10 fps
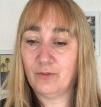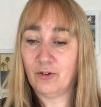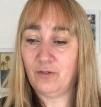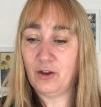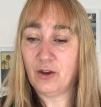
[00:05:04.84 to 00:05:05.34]

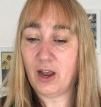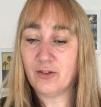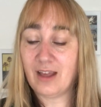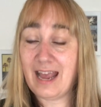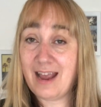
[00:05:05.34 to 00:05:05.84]
for a few
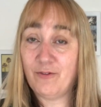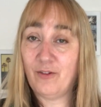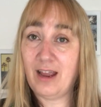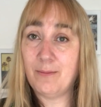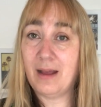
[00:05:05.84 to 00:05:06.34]
goes. If
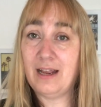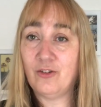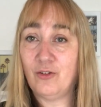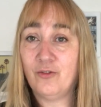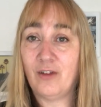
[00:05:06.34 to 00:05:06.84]
it
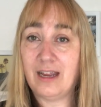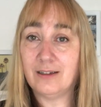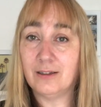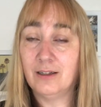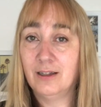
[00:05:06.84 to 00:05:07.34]
makes you
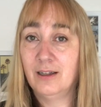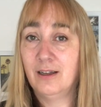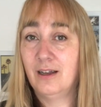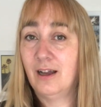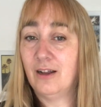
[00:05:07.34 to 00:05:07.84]
feel
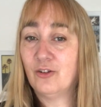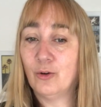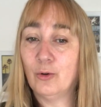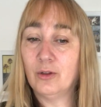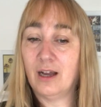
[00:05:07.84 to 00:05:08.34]
at
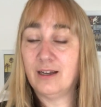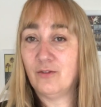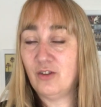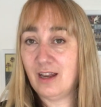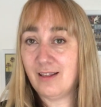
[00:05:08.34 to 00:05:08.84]
all kind
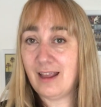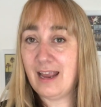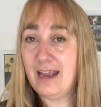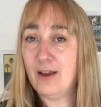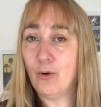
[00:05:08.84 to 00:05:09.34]
of
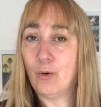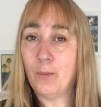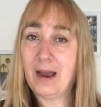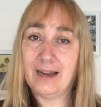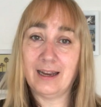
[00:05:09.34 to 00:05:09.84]
dizzy or
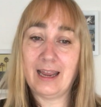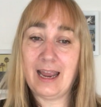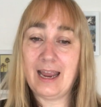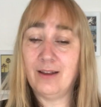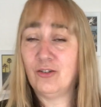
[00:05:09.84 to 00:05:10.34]

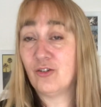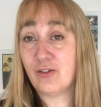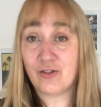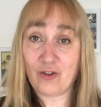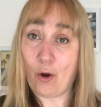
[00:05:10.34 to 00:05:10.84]
panicky,
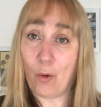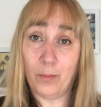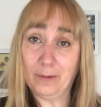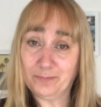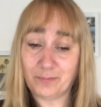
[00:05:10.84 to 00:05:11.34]
just
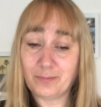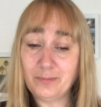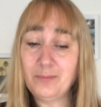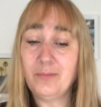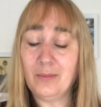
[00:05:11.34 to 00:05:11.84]
stop.
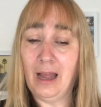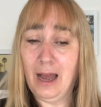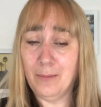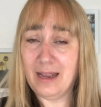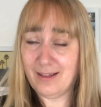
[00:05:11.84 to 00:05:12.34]

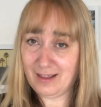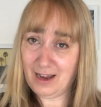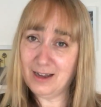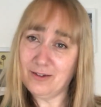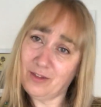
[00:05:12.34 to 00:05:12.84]
It's the
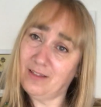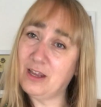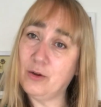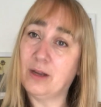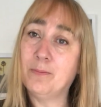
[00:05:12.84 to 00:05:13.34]
kind of thing
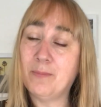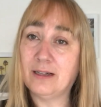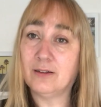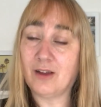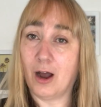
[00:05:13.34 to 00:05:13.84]
that you can
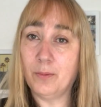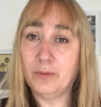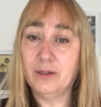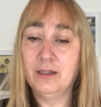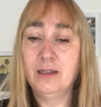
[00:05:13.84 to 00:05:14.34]
build
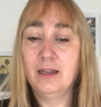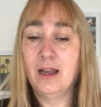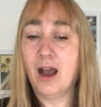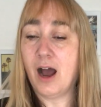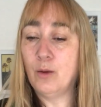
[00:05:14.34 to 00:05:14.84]
up.
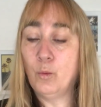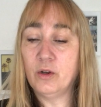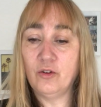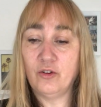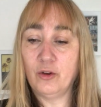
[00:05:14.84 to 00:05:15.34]
I
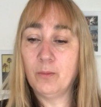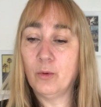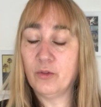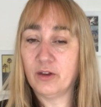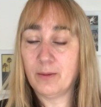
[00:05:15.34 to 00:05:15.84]
wouldn't do
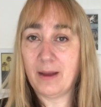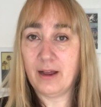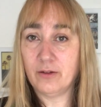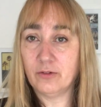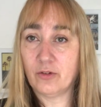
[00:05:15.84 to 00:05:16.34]
more than
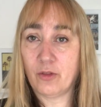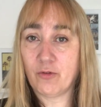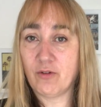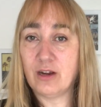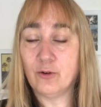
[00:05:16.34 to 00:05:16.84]
about
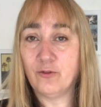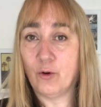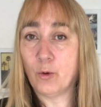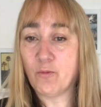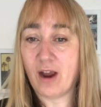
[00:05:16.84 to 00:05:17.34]
3 or
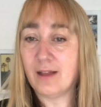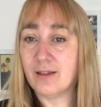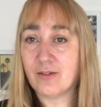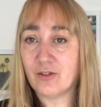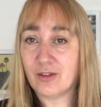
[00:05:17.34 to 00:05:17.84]
4
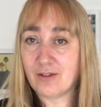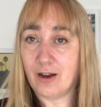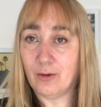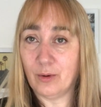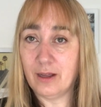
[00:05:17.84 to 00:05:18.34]
breaths to
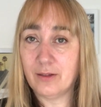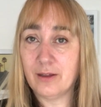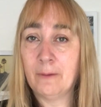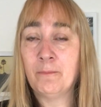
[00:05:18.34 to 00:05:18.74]
start with,